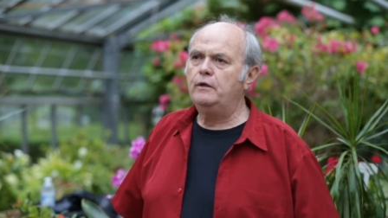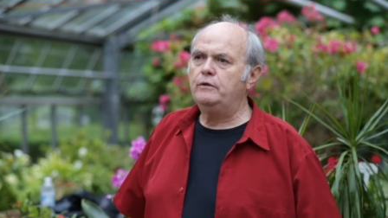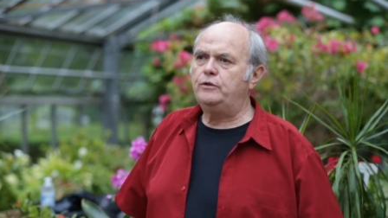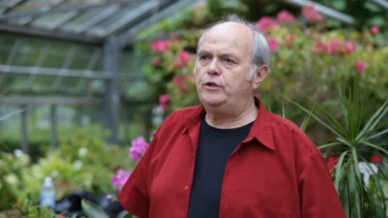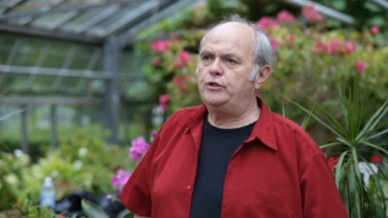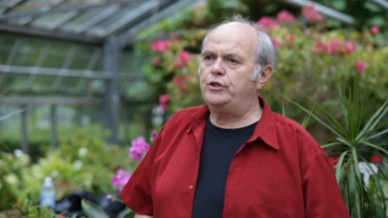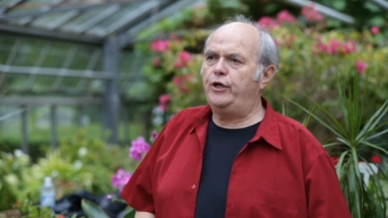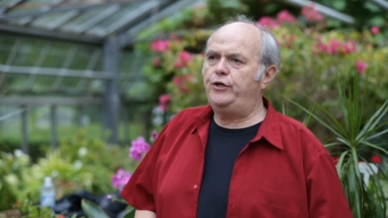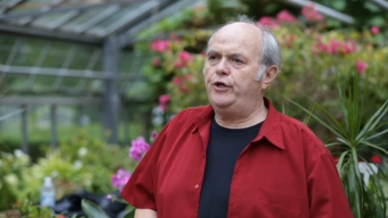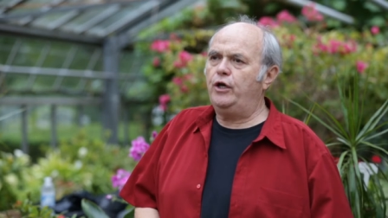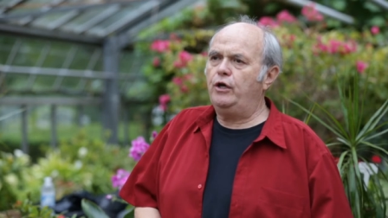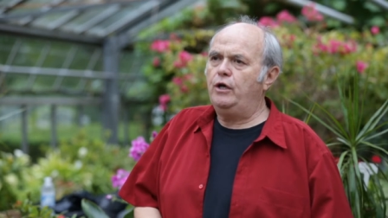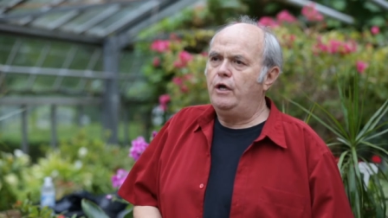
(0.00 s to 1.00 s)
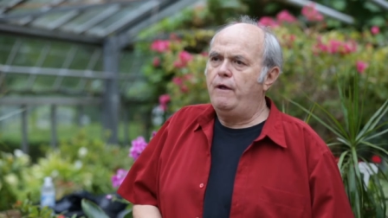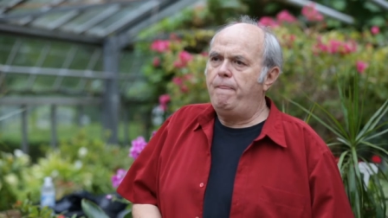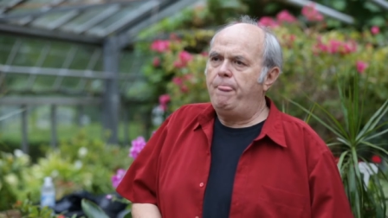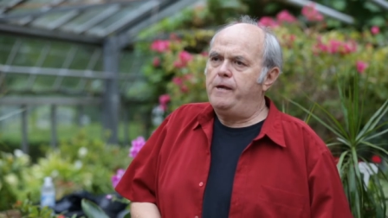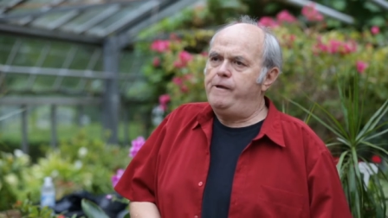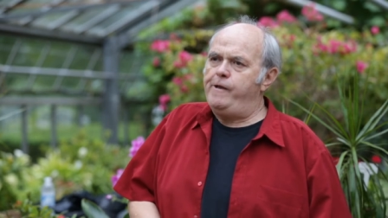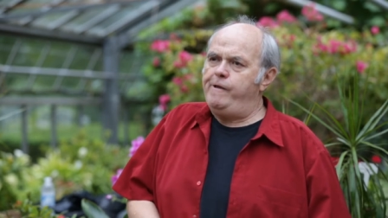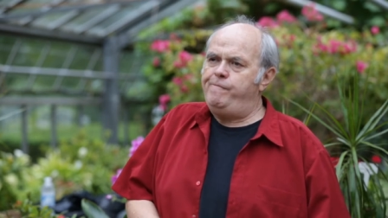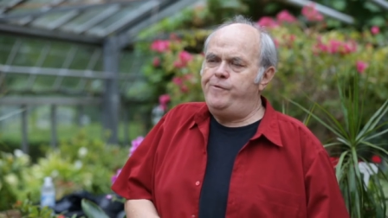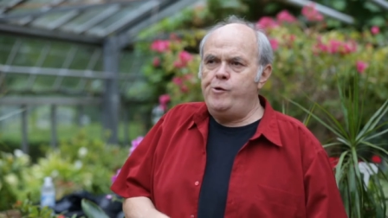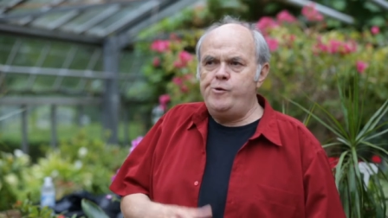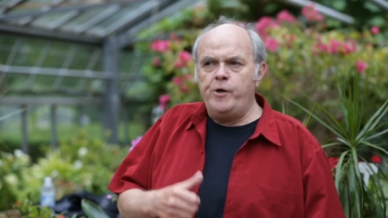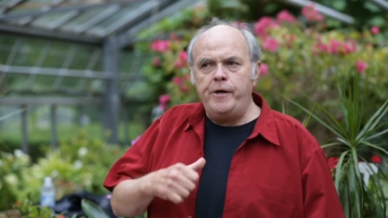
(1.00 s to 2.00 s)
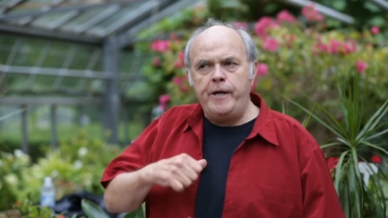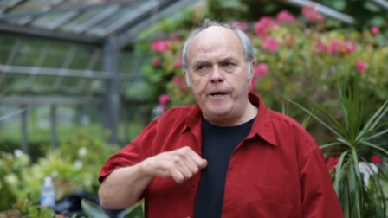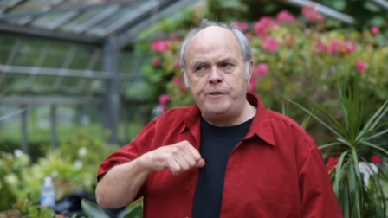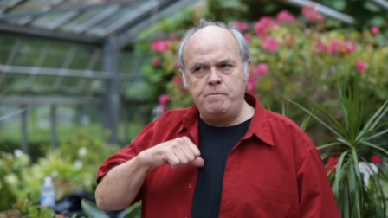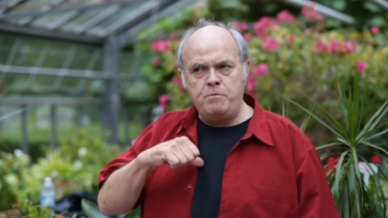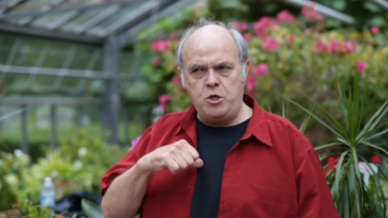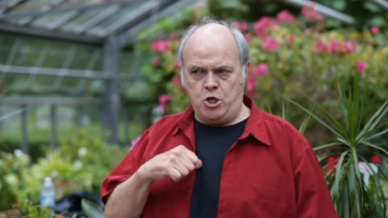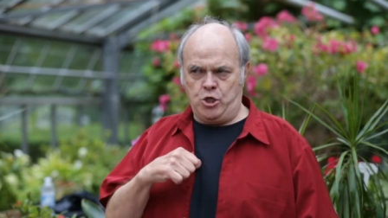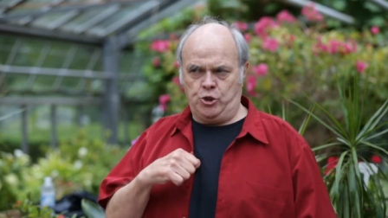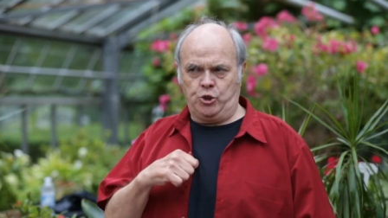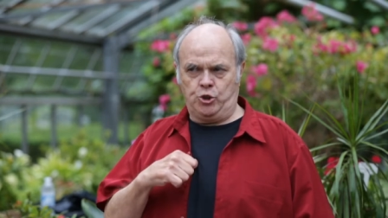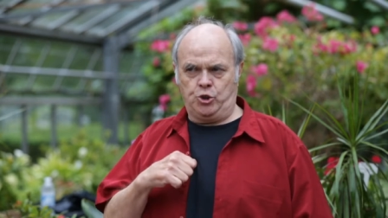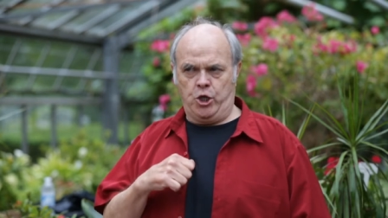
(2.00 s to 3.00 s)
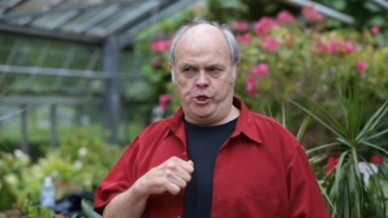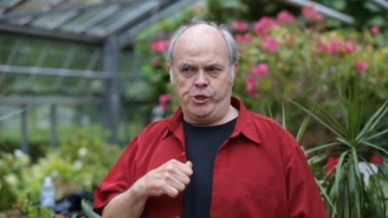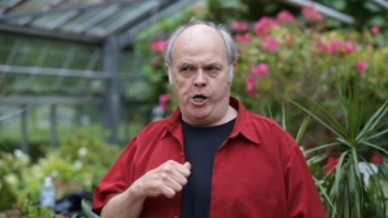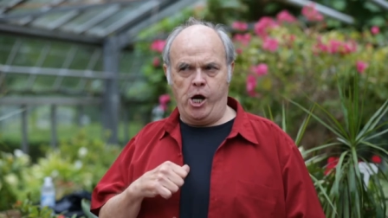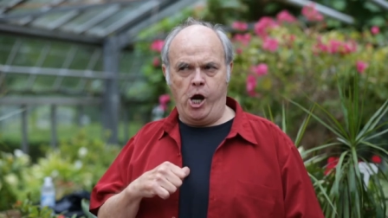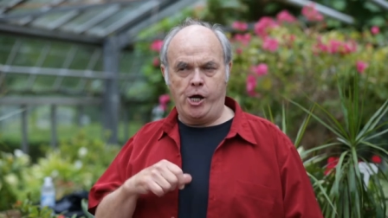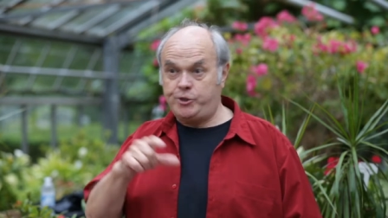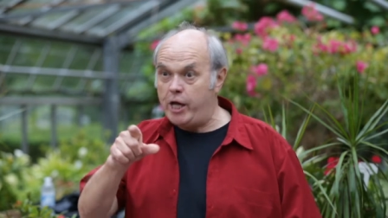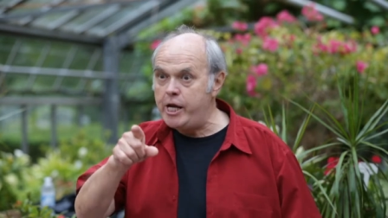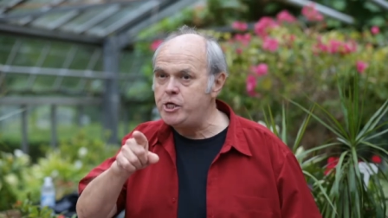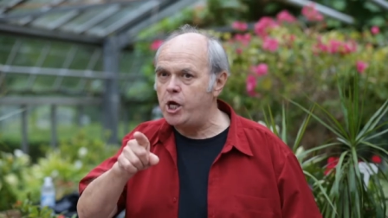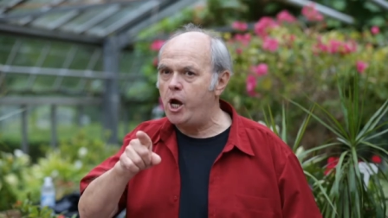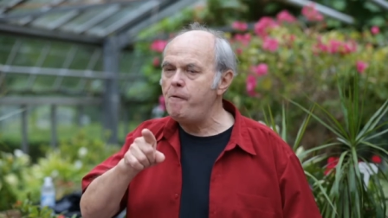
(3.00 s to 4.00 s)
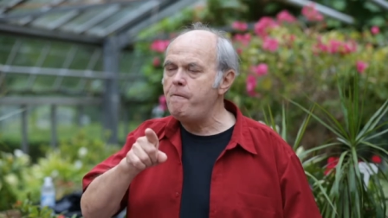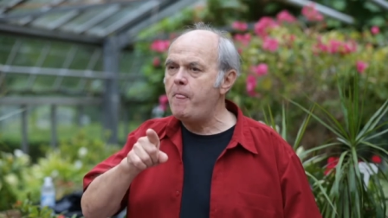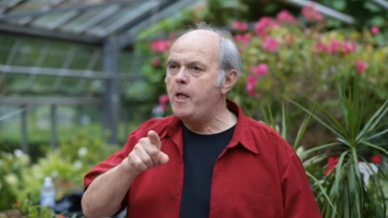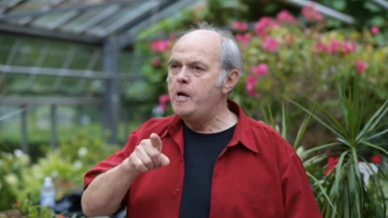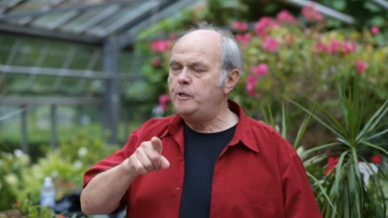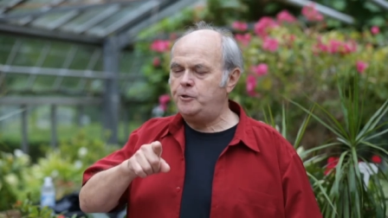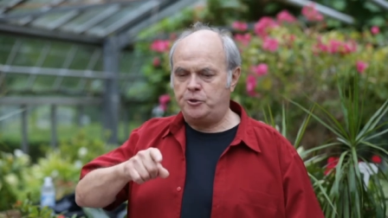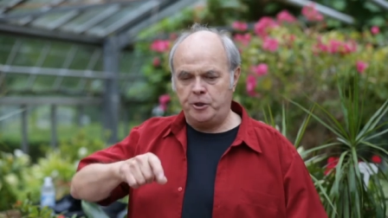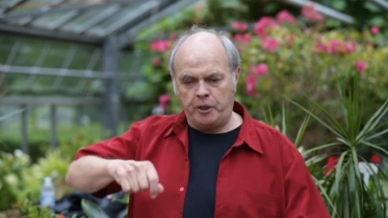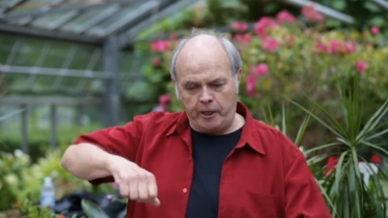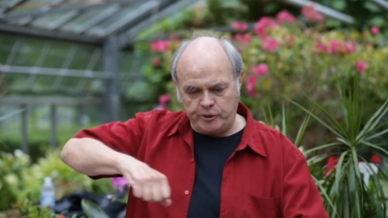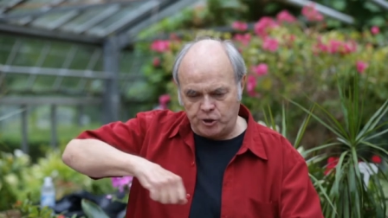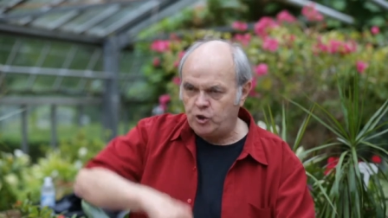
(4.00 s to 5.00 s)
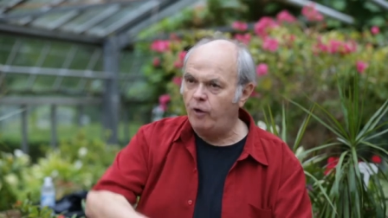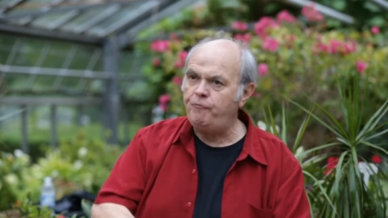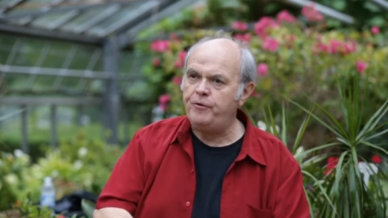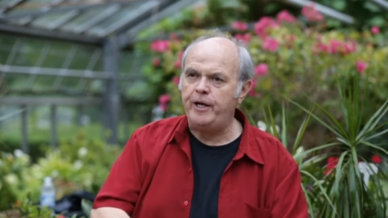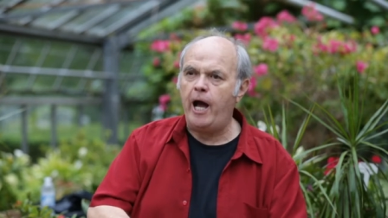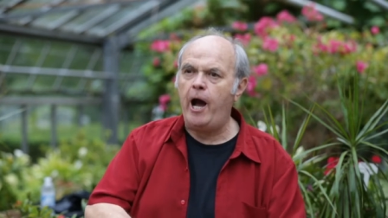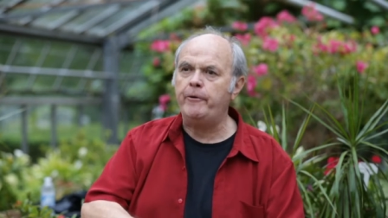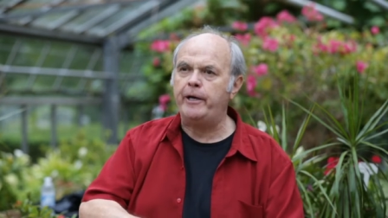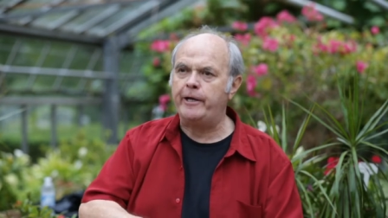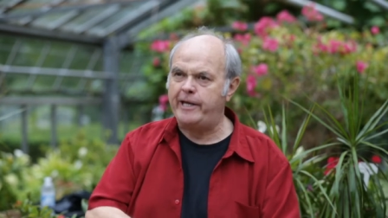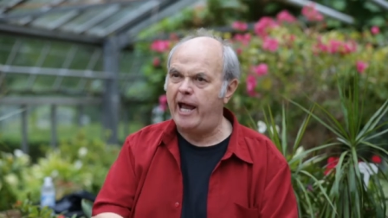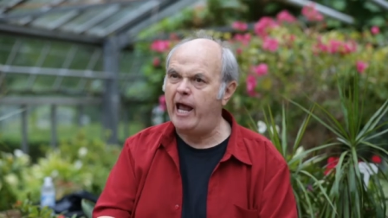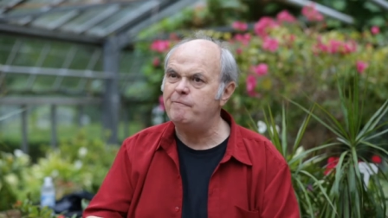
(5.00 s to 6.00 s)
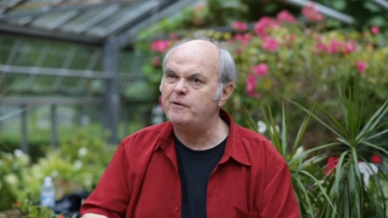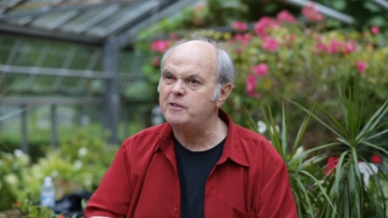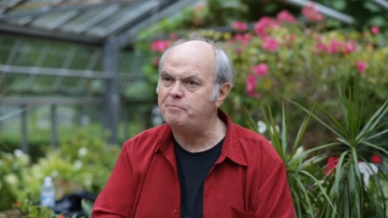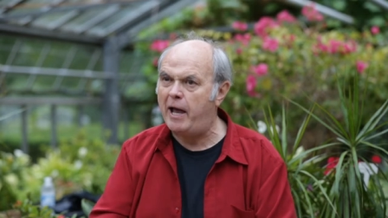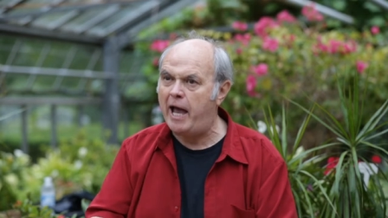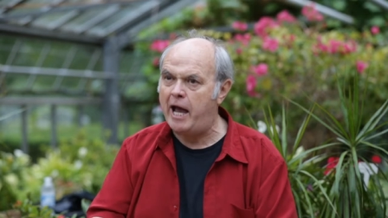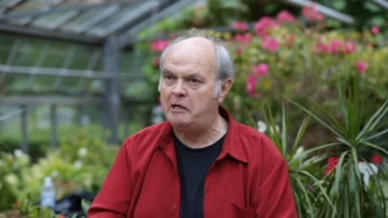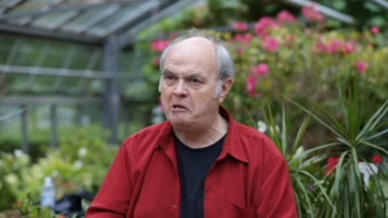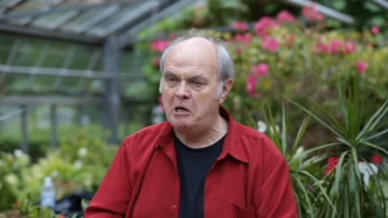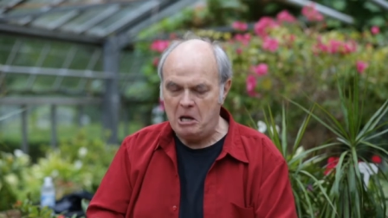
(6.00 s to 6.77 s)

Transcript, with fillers: She said, uh, if you done that to me, she said, I i take you. She said, I stuff you down in a canvas bag.